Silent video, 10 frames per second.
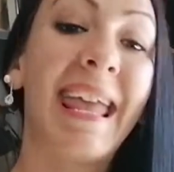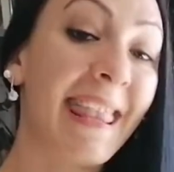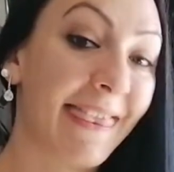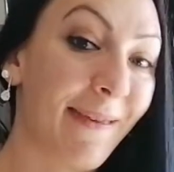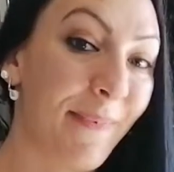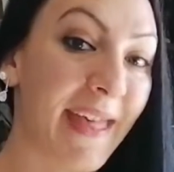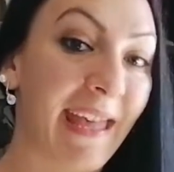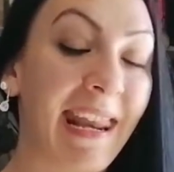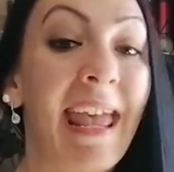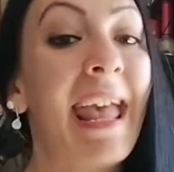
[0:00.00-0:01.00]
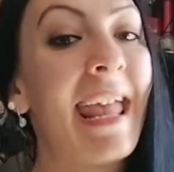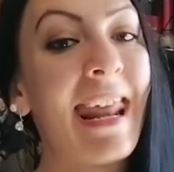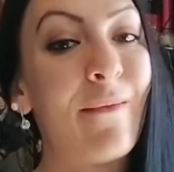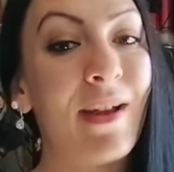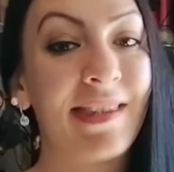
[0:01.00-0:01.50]
hit the bell,
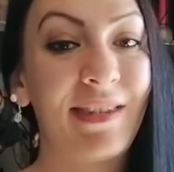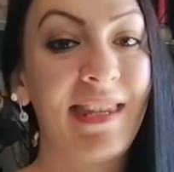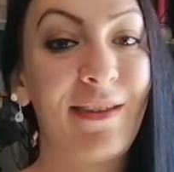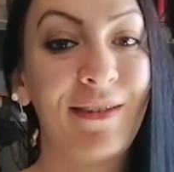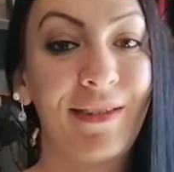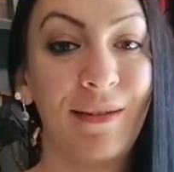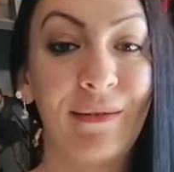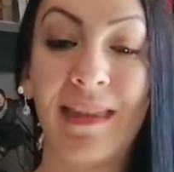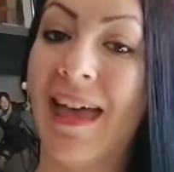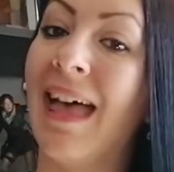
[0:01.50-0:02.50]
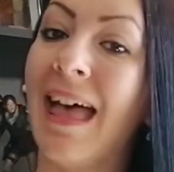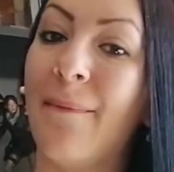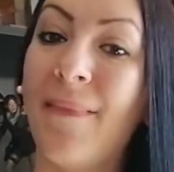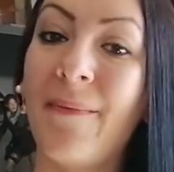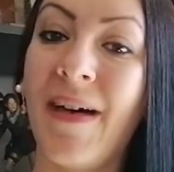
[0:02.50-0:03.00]
and I will see you soon.
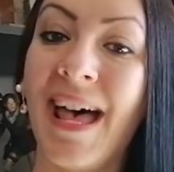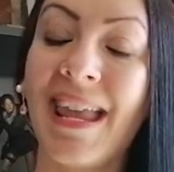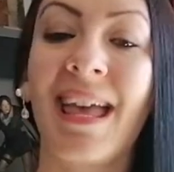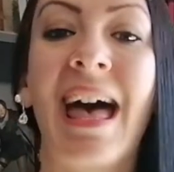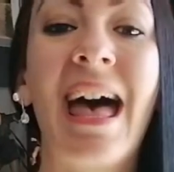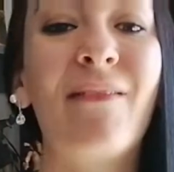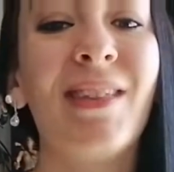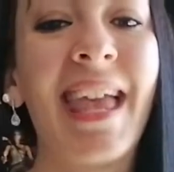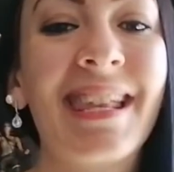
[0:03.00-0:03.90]
Bye bye, have a